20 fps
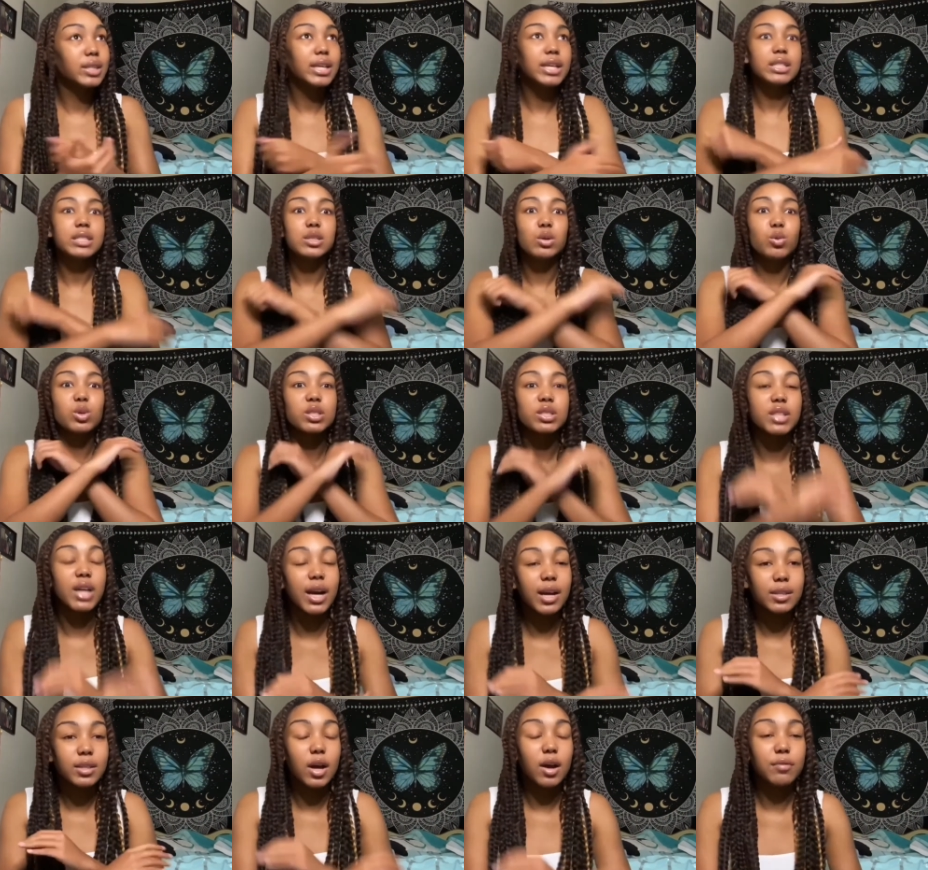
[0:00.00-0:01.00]
That shit was
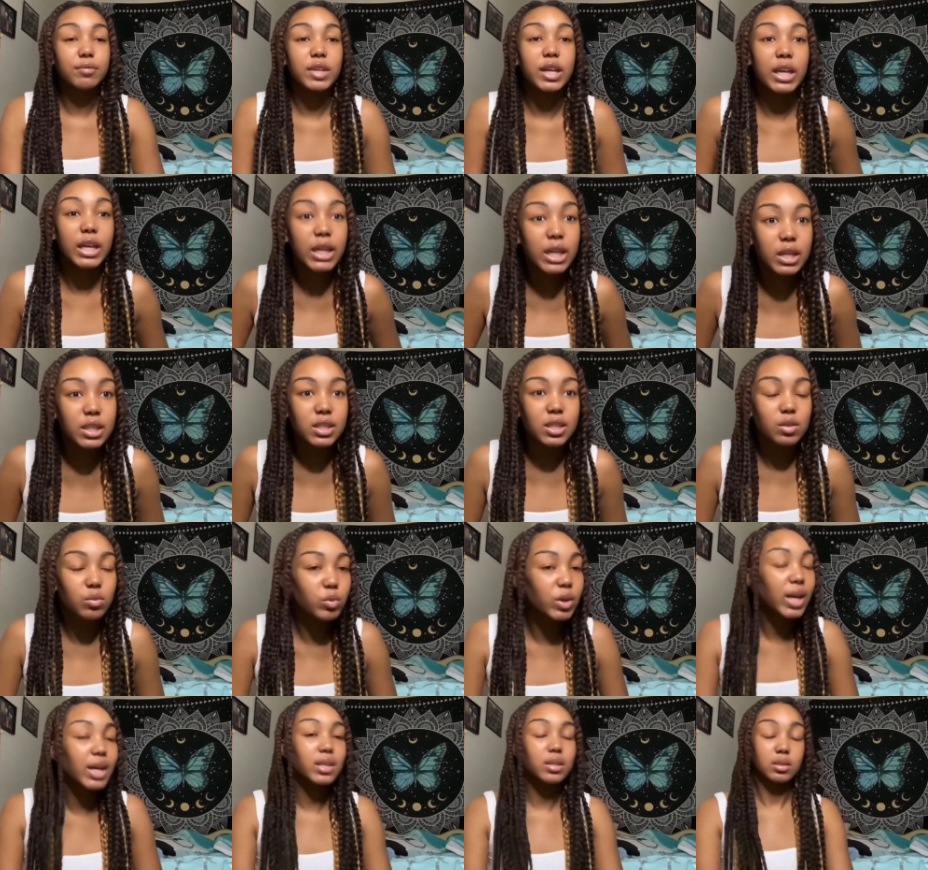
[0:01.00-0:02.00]
knocked off the hinges.
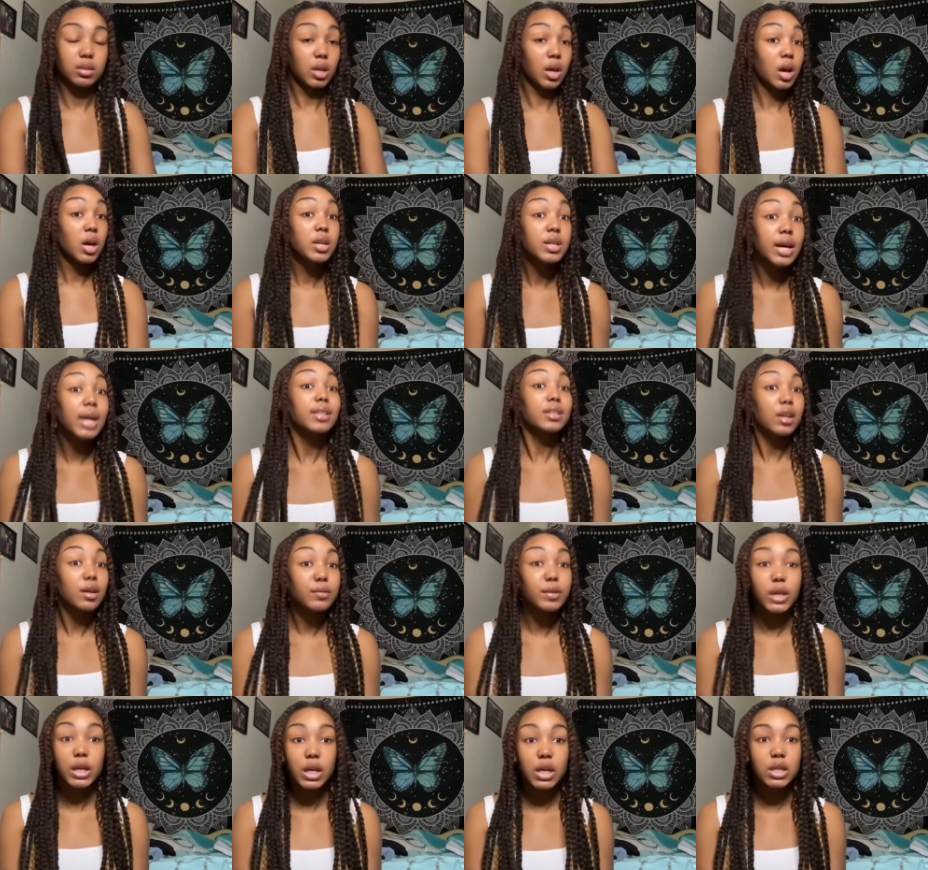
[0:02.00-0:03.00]
When I knocked off
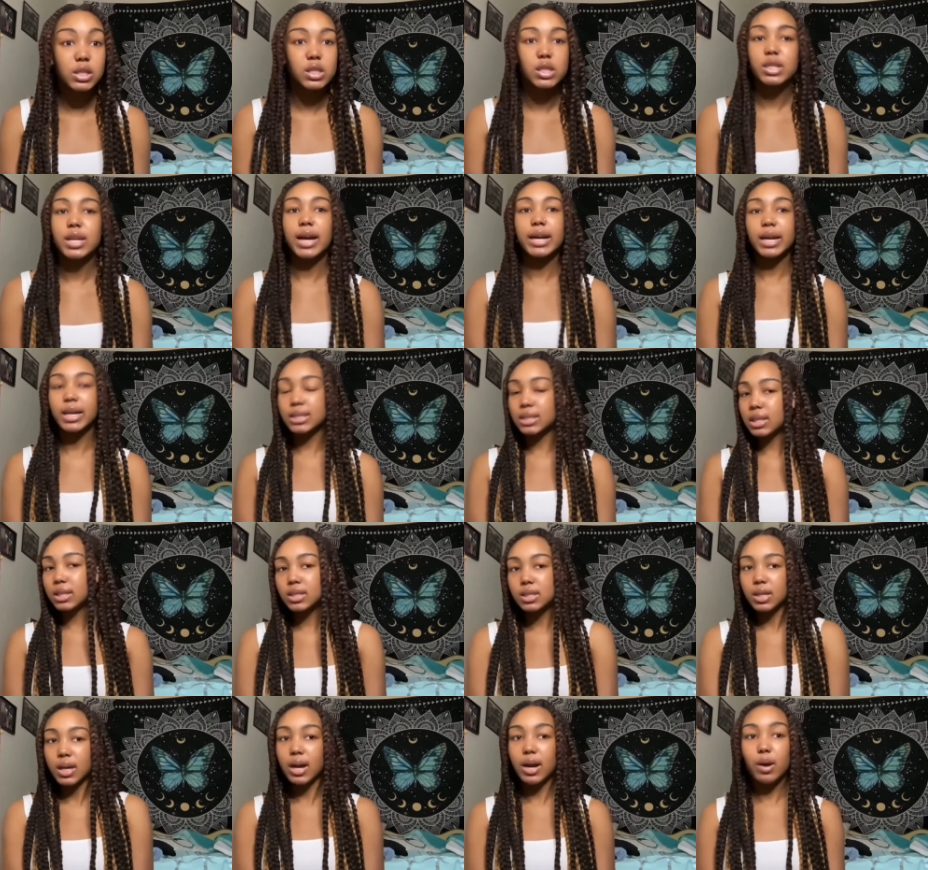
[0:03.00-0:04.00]
the hinges, and I guess at
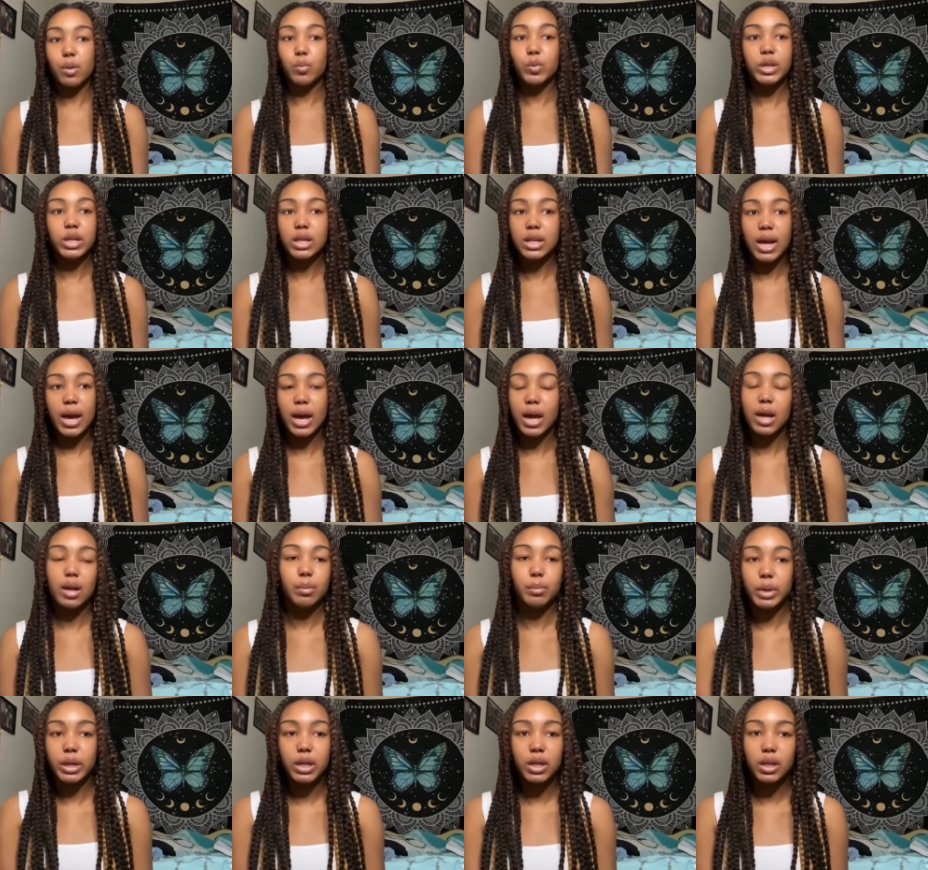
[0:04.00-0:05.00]
the time we did not have the
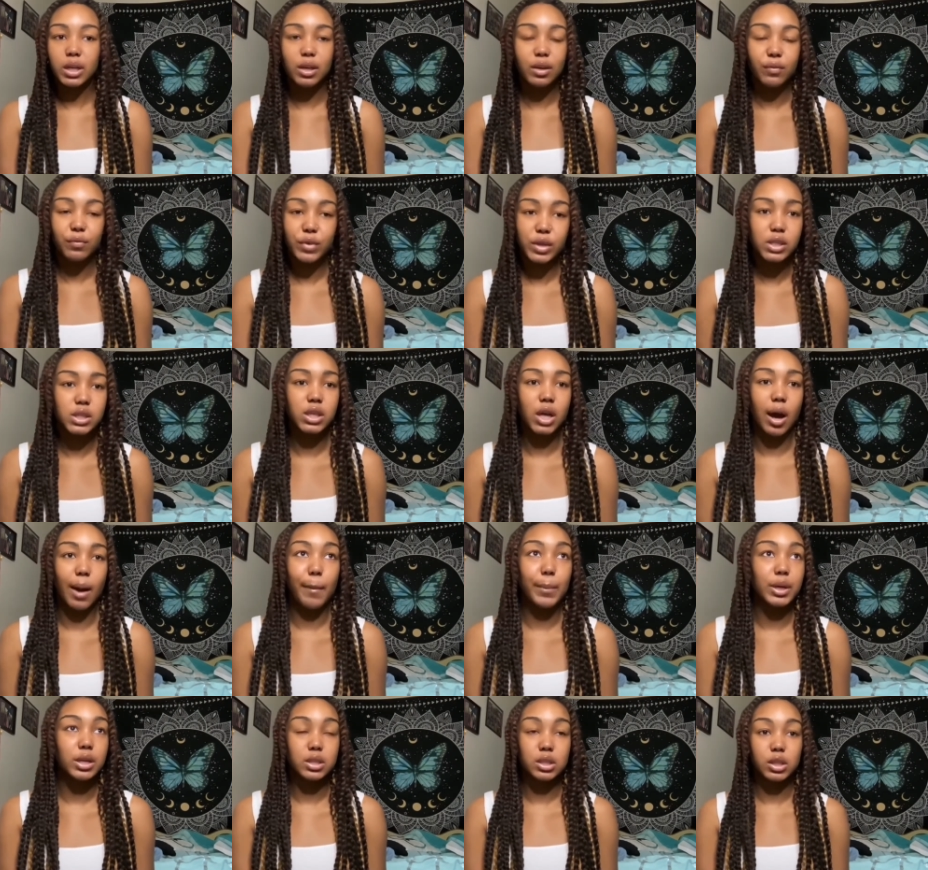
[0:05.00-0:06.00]
money to get it fixed, y'all,
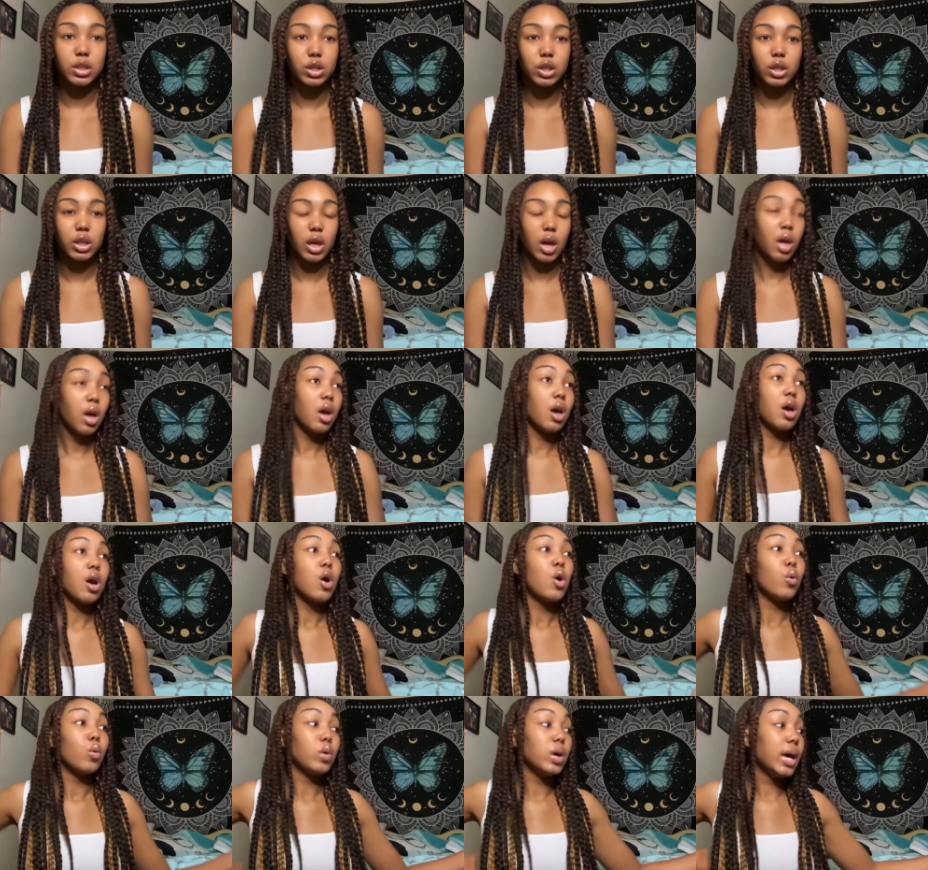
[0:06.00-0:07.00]
because literally
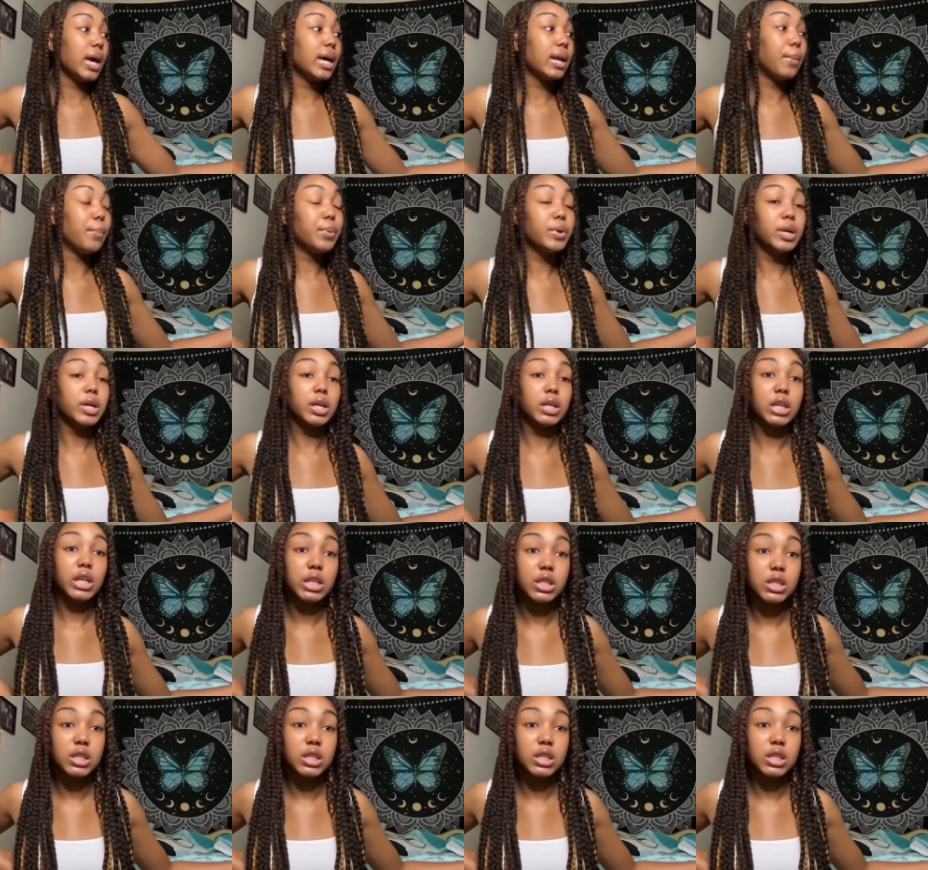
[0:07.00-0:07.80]
we had to put